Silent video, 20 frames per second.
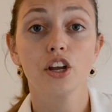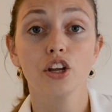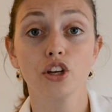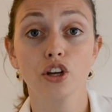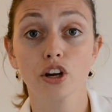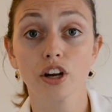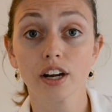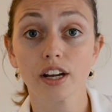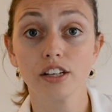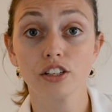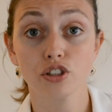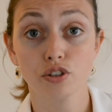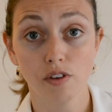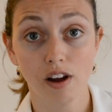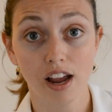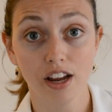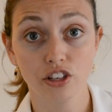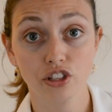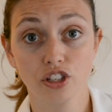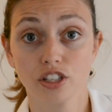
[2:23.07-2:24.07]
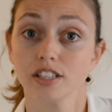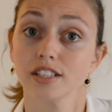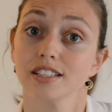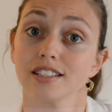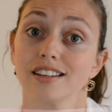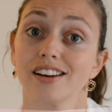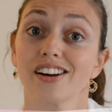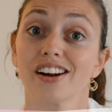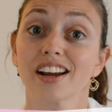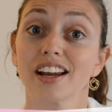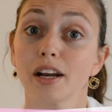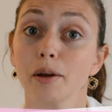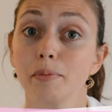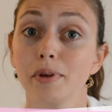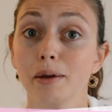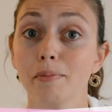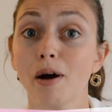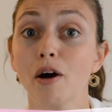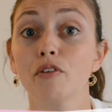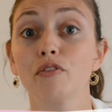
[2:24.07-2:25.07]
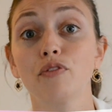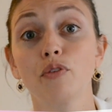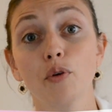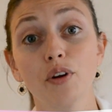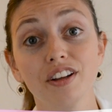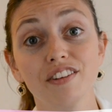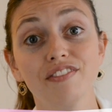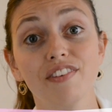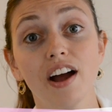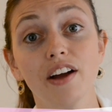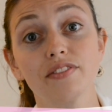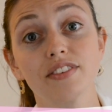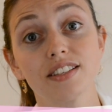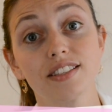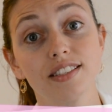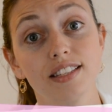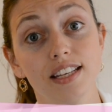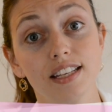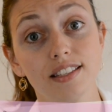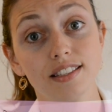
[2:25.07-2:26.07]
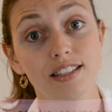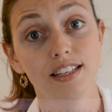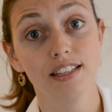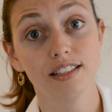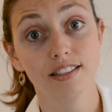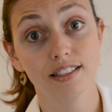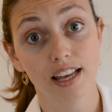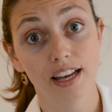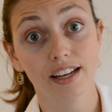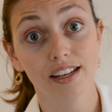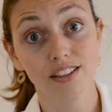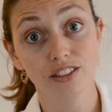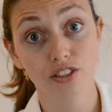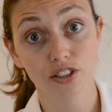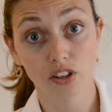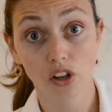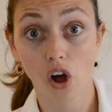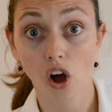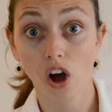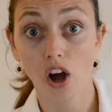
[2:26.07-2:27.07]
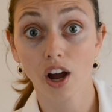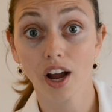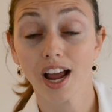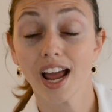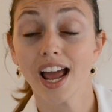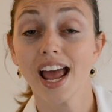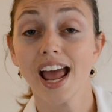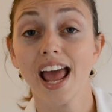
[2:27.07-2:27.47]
Your contractions are going to be about 45 to 60 seconds long,